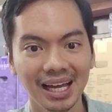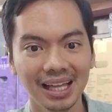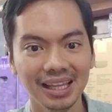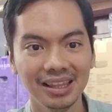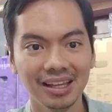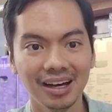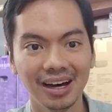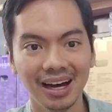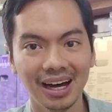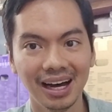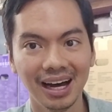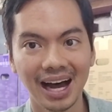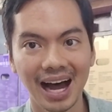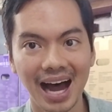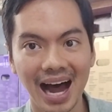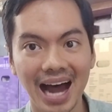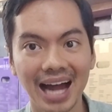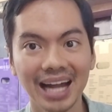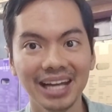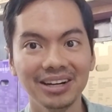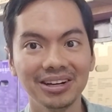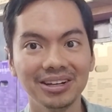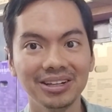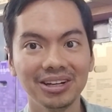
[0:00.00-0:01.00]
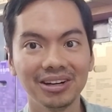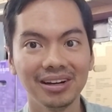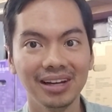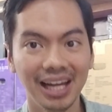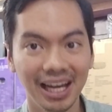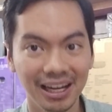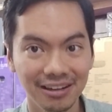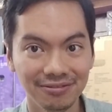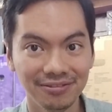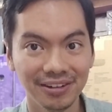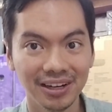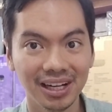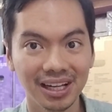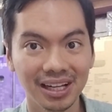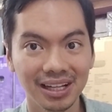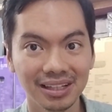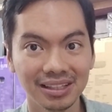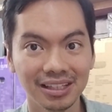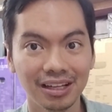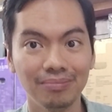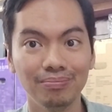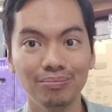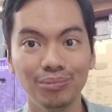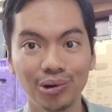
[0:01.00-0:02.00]
the higher your
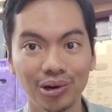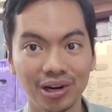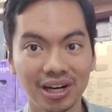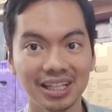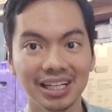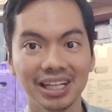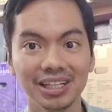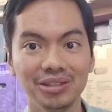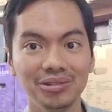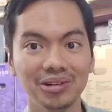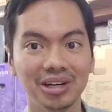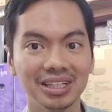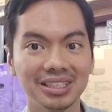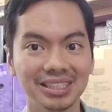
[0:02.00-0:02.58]
level, the more that you are